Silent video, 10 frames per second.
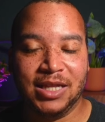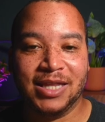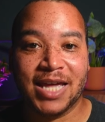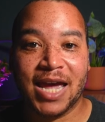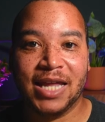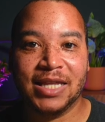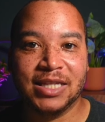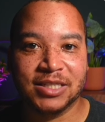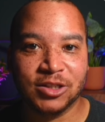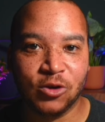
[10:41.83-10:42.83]
that
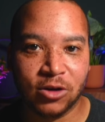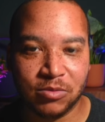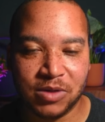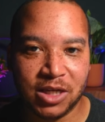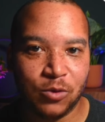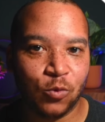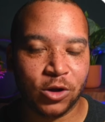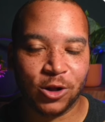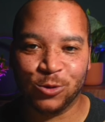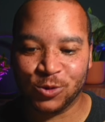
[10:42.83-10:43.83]
this is going to be one
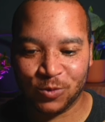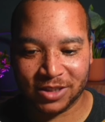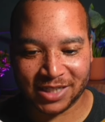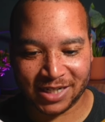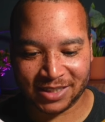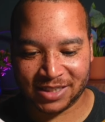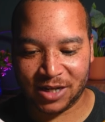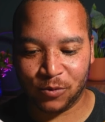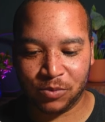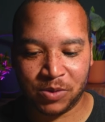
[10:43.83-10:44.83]
of those ones, like I
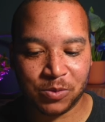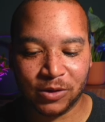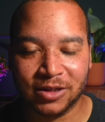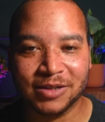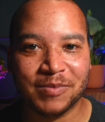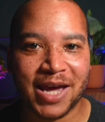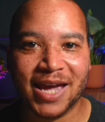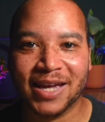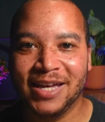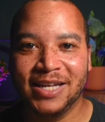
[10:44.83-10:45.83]
said, when people look back